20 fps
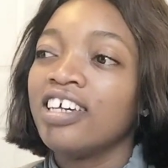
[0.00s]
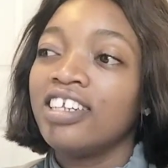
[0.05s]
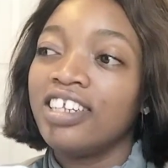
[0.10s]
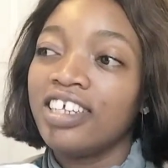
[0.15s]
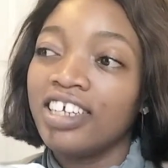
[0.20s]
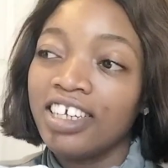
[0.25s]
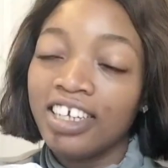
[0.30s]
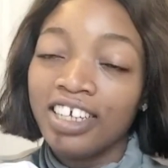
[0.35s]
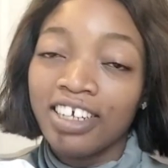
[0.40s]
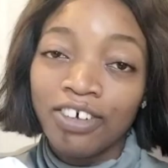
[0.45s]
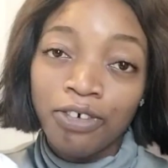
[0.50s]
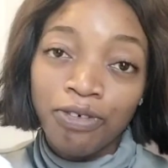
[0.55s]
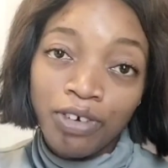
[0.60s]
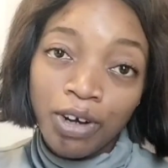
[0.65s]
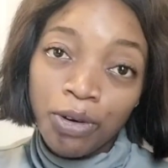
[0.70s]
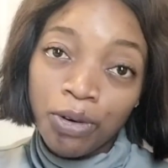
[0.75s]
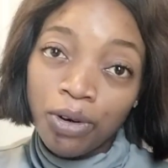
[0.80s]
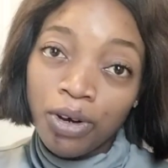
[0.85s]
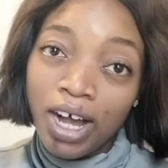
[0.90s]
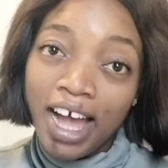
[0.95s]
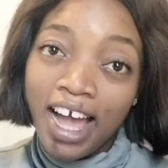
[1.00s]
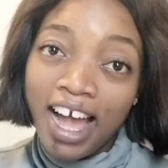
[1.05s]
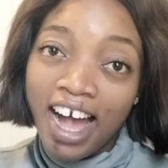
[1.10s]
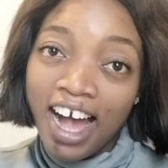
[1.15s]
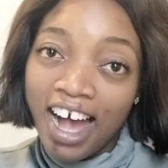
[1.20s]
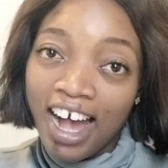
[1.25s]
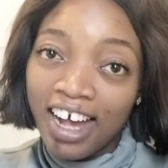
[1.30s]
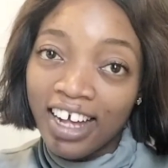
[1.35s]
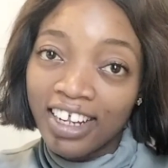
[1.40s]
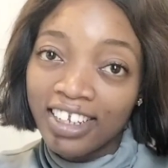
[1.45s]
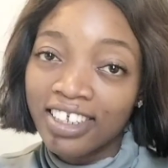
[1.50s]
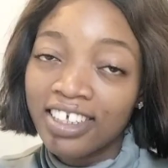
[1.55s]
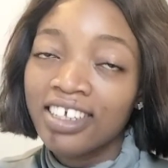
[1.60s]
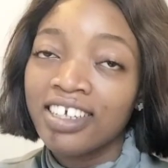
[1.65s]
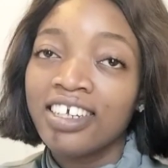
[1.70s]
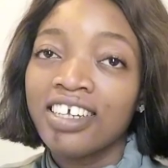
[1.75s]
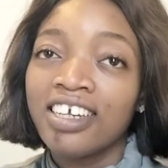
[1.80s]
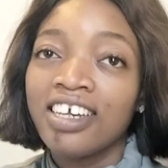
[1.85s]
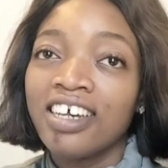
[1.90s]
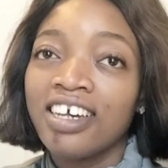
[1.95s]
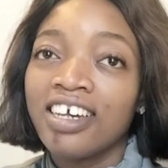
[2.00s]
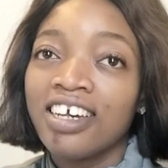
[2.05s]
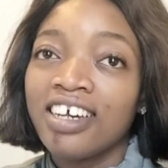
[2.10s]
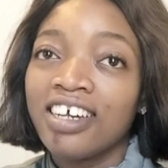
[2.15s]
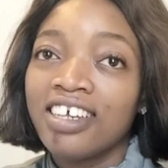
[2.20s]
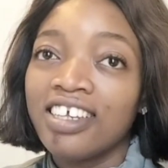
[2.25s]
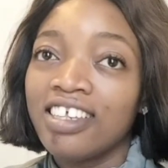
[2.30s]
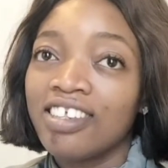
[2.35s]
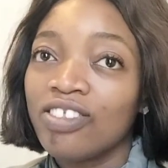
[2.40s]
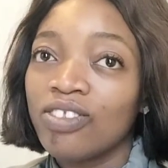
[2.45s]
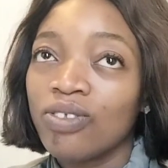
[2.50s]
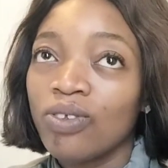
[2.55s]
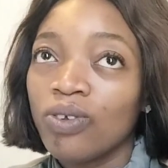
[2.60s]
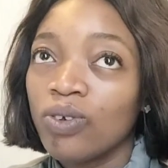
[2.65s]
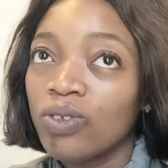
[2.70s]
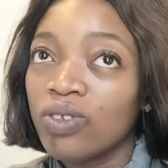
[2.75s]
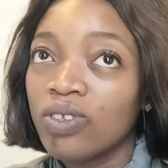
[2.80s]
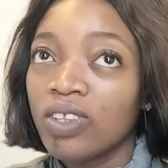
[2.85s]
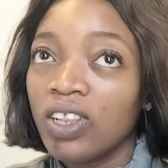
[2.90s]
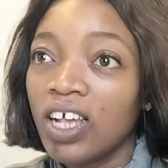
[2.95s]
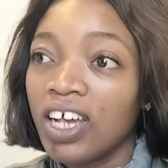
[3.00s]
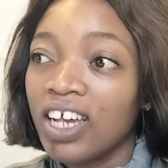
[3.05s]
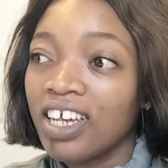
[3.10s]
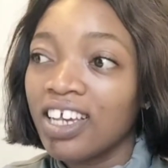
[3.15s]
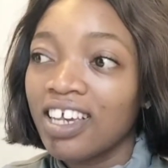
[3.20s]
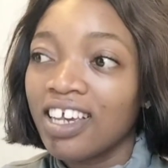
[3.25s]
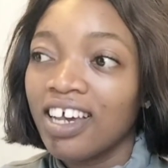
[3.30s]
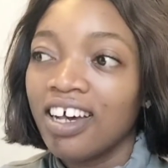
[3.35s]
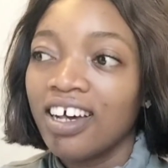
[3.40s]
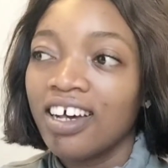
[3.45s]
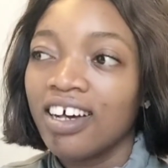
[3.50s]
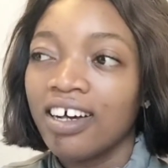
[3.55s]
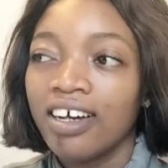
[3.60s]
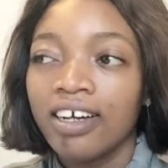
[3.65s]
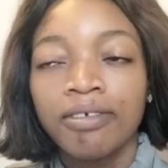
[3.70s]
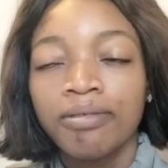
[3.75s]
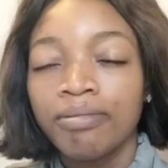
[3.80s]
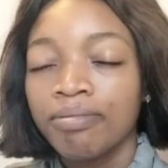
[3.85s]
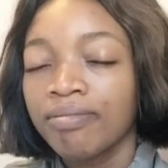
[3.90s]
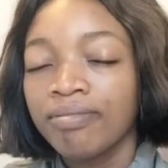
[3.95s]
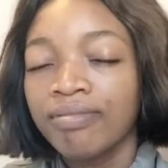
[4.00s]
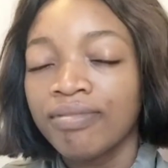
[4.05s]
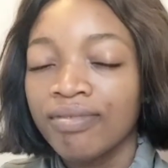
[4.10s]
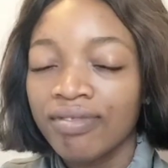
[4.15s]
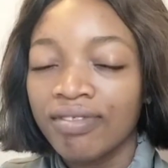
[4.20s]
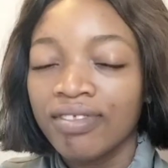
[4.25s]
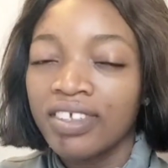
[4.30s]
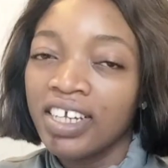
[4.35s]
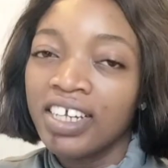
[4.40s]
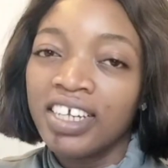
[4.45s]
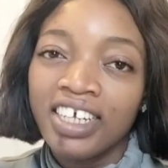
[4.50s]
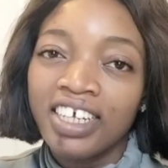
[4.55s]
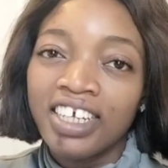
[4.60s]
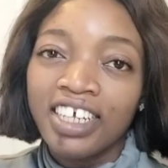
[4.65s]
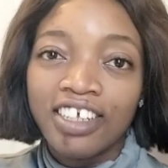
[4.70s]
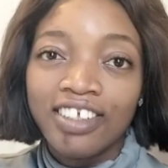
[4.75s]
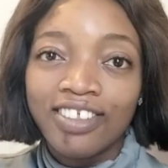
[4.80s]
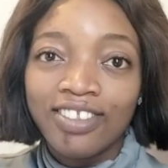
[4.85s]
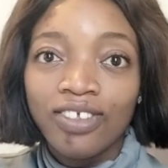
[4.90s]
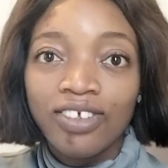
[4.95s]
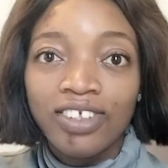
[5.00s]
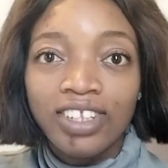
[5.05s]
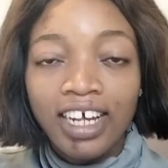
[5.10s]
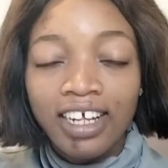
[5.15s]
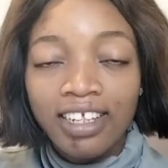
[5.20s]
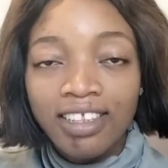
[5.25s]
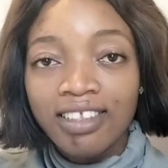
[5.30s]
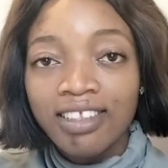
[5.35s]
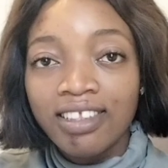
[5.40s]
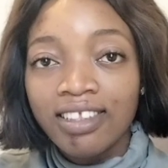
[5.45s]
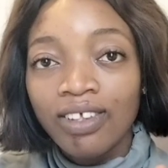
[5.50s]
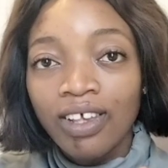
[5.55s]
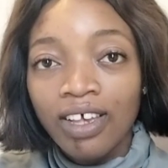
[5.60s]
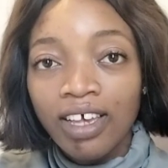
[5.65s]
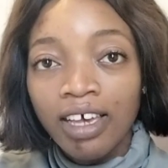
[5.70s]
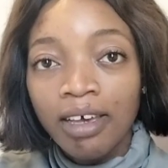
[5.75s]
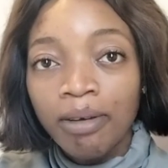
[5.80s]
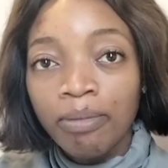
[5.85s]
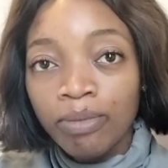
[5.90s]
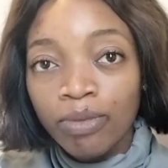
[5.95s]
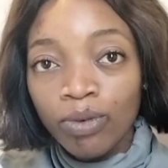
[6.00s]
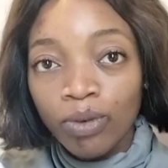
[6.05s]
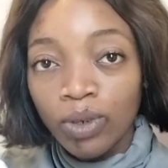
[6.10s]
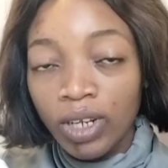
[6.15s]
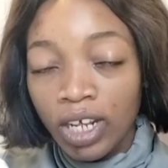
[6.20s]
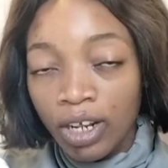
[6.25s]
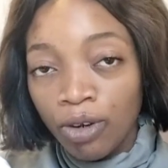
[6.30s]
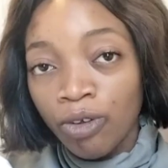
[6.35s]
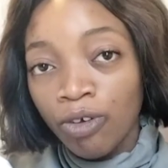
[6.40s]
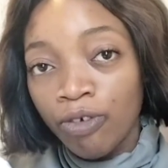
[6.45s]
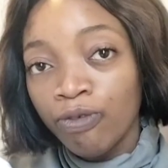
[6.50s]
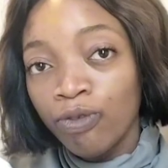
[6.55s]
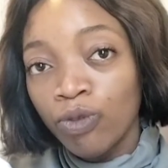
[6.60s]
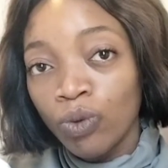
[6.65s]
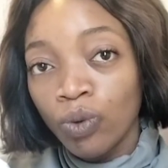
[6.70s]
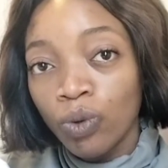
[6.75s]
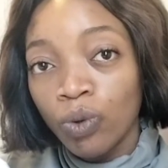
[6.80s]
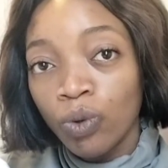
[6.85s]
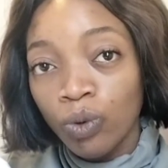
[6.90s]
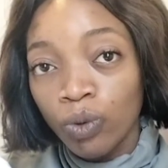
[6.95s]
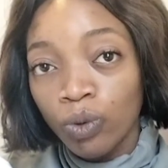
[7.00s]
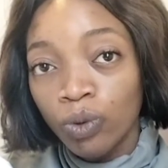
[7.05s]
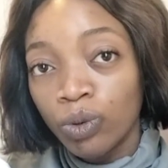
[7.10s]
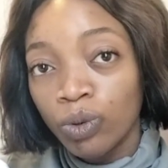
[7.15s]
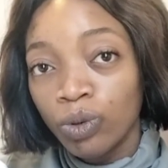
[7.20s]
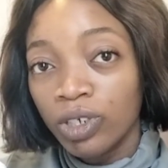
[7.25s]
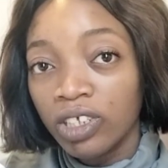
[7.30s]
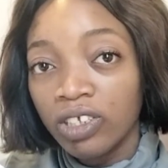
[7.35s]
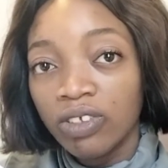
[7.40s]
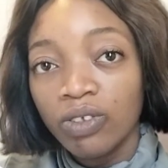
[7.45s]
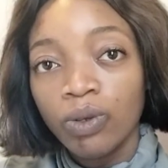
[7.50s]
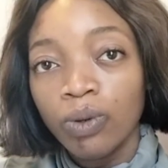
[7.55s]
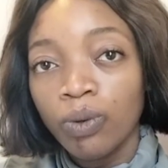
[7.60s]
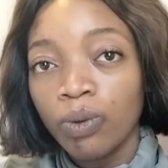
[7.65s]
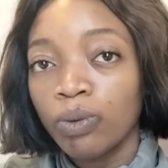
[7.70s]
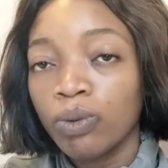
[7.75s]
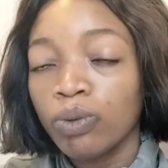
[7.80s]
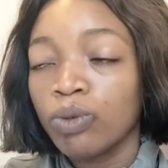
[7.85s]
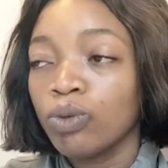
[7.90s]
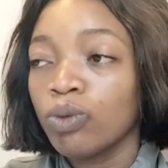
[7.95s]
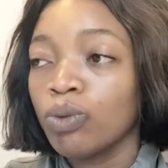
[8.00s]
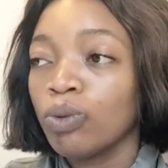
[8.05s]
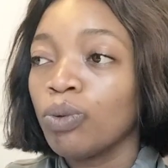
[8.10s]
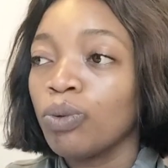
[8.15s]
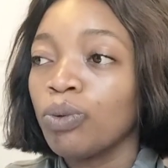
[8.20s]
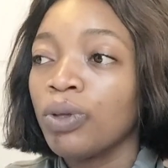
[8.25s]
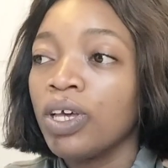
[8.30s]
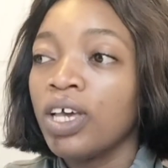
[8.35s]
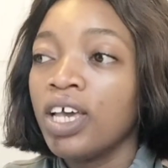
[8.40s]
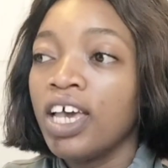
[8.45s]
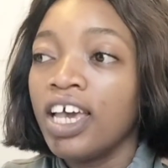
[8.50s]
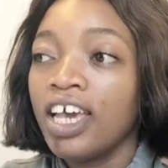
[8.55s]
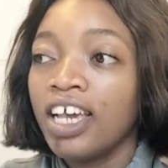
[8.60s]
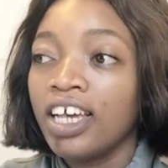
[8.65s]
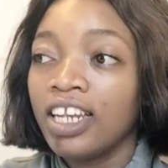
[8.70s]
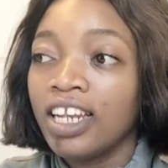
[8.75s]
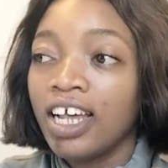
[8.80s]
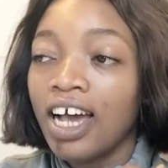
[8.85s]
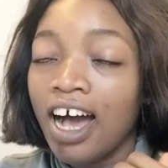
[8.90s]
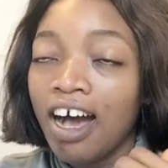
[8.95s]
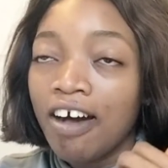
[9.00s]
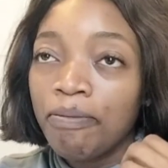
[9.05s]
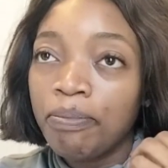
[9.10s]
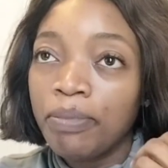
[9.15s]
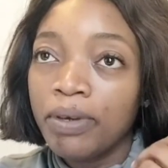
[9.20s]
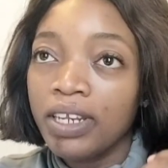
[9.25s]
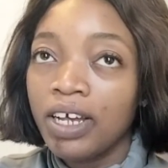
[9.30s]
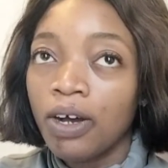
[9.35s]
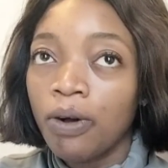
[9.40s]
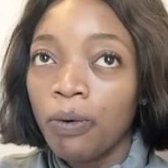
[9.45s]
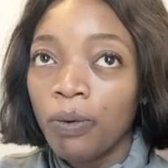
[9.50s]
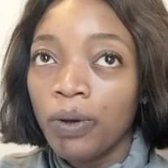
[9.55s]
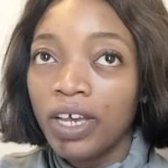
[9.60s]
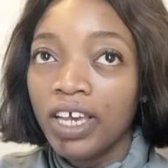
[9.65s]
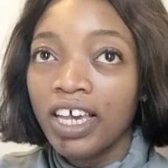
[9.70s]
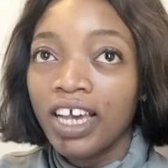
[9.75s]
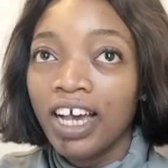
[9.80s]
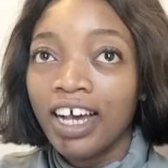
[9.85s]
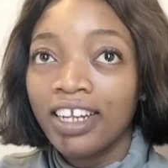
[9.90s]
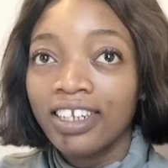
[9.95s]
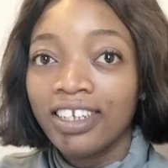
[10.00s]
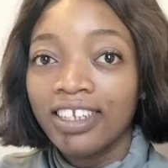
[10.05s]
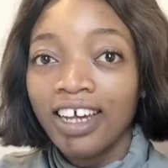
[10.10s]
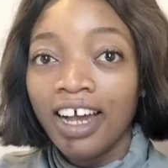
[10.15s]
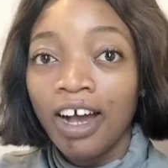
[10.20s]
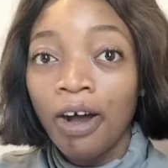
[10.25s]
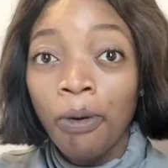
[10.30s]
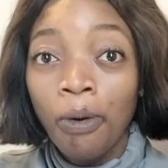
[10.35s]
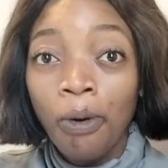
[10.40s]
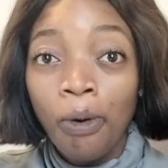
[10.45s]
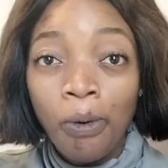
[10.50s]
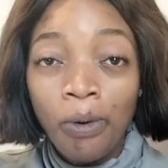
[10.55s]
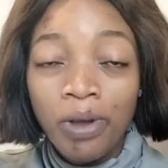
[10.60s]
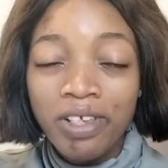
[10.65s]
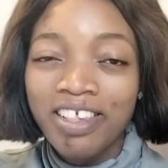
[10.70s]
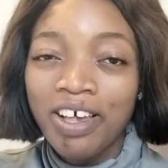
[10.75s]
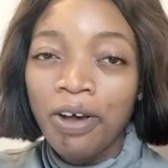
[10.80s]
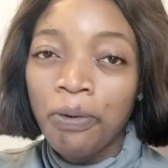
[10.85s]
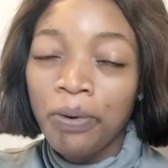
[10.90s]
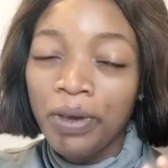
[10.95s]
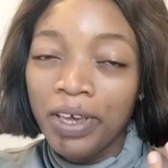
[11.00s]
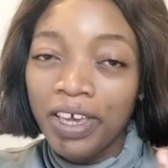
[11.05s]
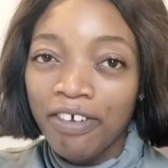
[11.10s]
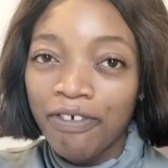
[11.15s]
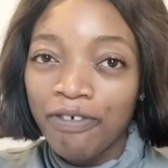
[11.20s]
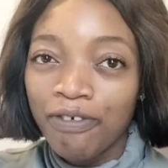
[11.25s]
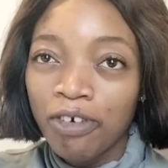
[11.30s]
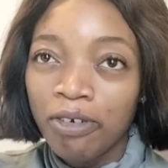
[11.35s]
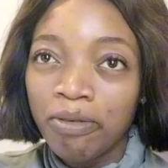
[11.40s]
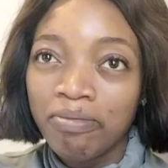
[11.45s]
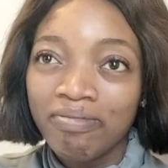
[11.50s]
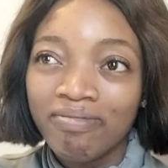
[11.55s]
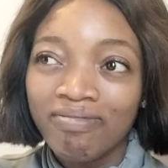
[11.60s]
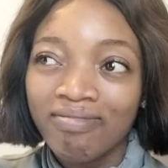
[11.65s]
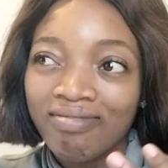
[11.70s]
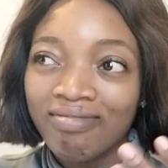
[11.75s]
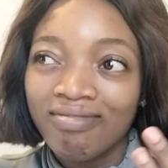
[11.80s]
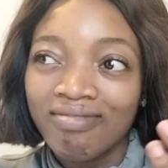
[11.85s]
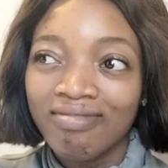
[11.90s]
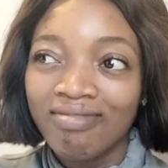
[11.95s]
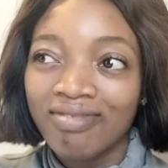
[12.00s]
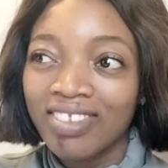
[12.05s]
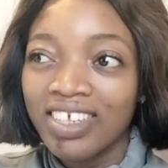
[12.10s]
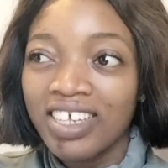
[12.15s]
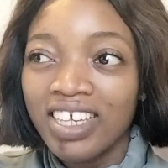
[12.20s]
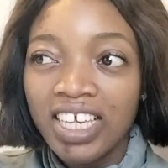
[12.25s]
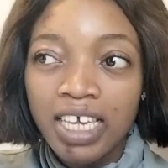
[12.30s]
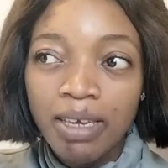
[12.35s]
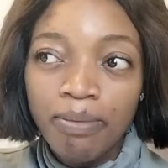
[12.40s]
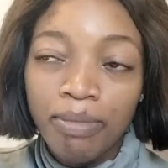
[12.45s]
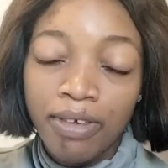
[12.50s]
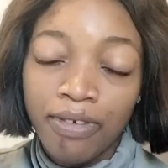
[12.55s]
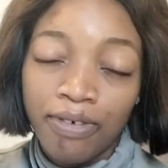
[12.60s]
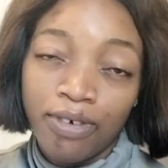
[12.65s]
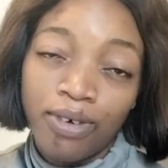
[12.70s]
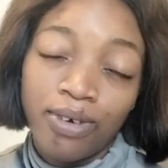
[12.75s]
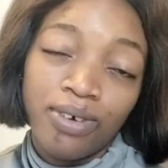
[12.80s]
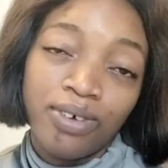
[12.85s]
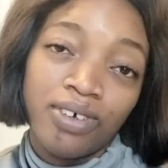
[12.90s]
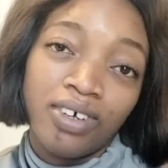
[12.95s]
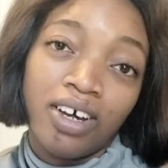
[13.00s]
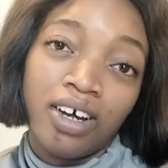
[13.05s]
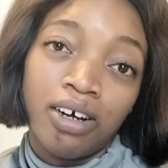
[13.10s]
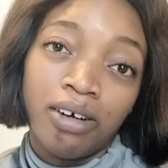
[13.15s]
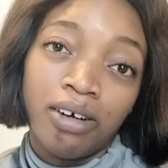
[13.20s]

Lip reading: the overall I had is not like it's not that good enough to hold this cold. So, and I have been away, and I'm always away from before